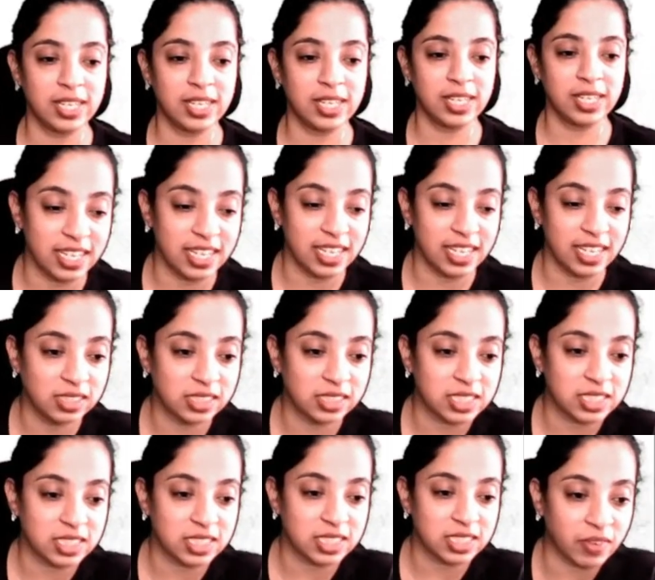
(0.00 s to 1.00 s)
see here.
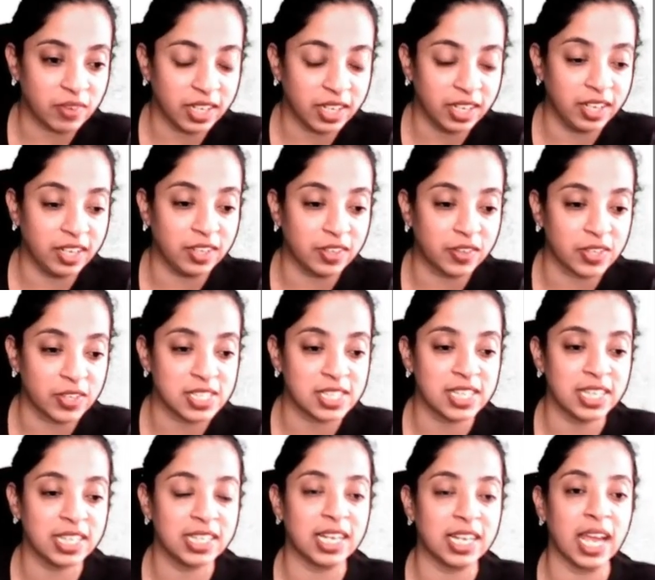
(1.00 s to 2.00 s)
This is a very
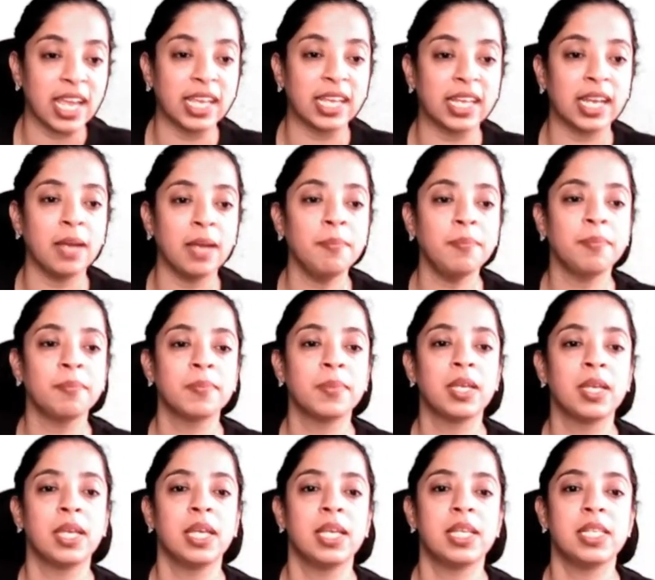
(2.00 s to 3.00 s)
interesting diagram.
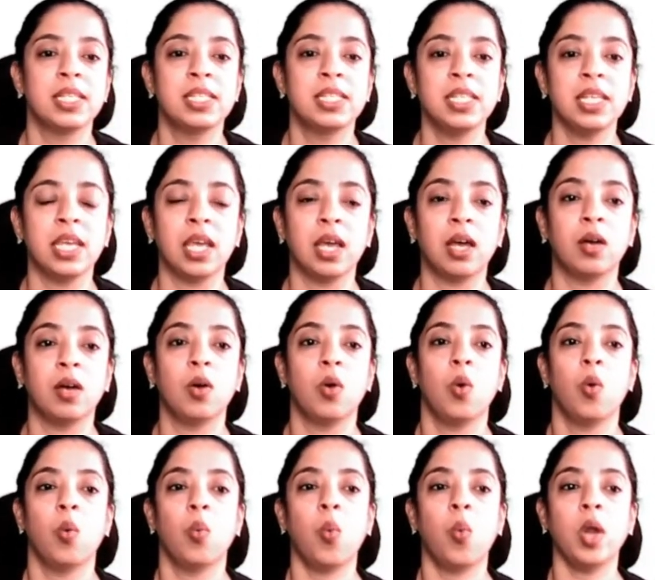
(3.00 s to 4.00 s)
See here.
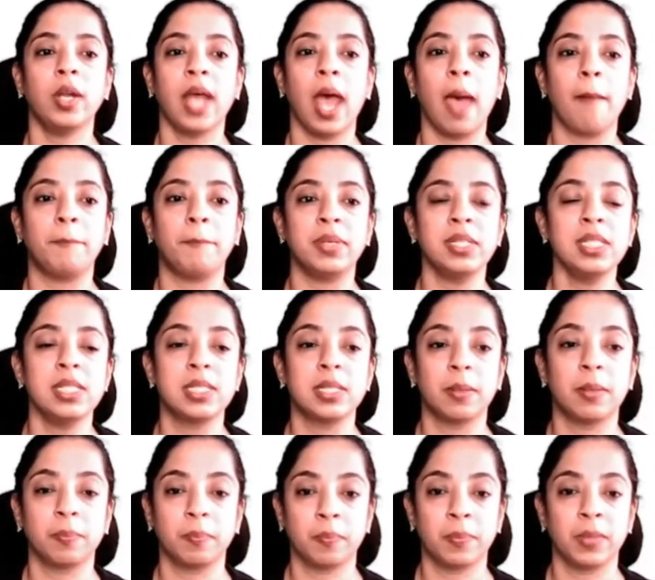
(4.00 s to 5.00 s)
What happens?
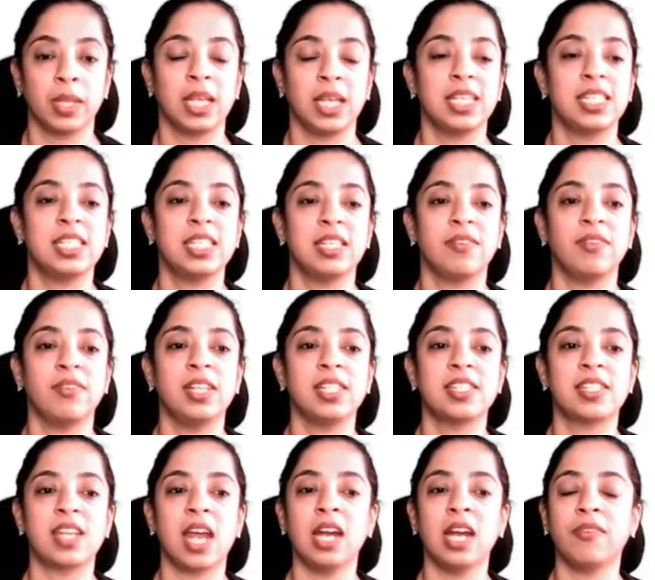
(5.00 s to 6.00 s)
See, we'll
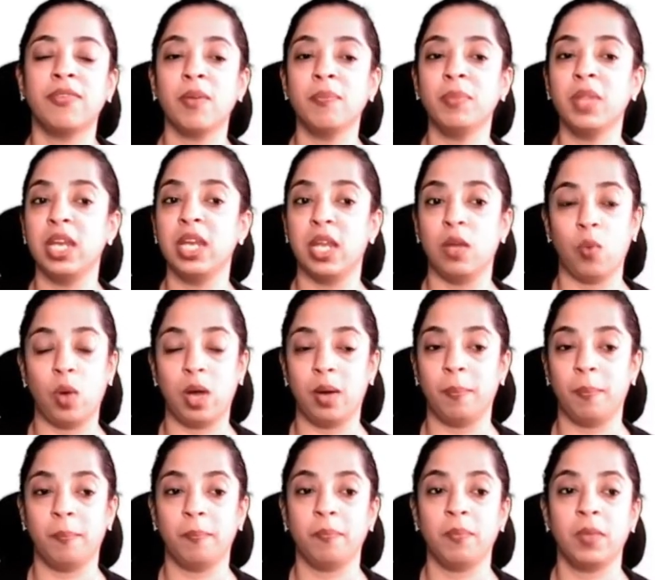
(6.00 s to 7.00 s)
start from the liver.
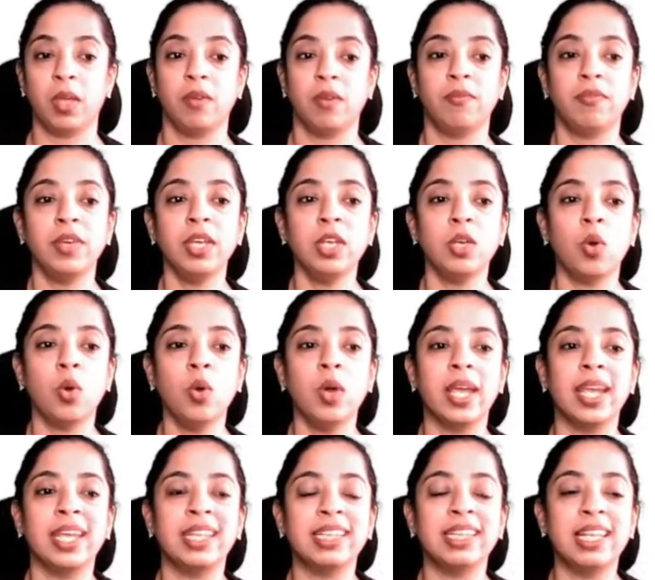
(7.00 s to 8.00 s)
We know
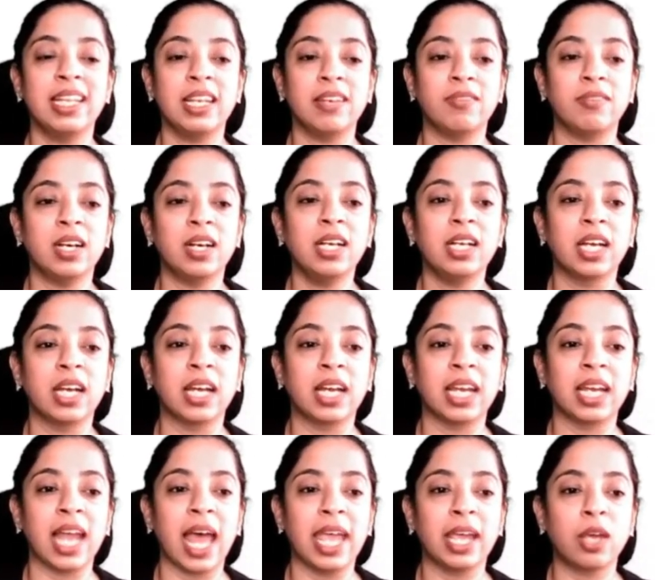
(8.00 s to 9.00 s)
in the liver,
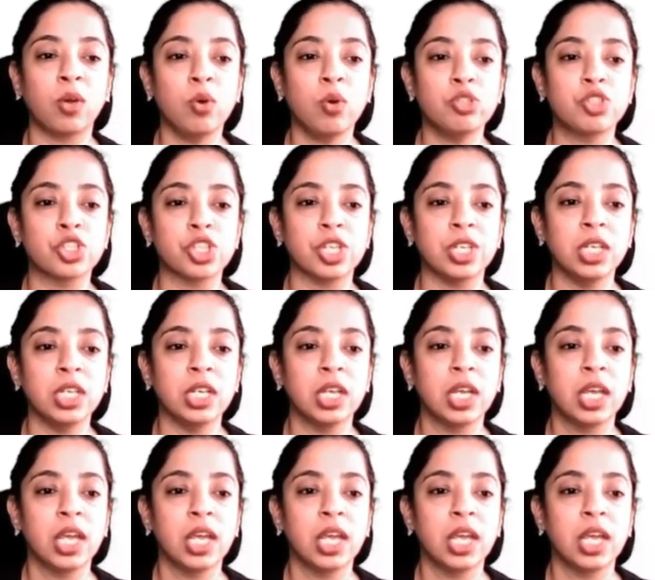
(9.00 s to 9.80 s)
glycogen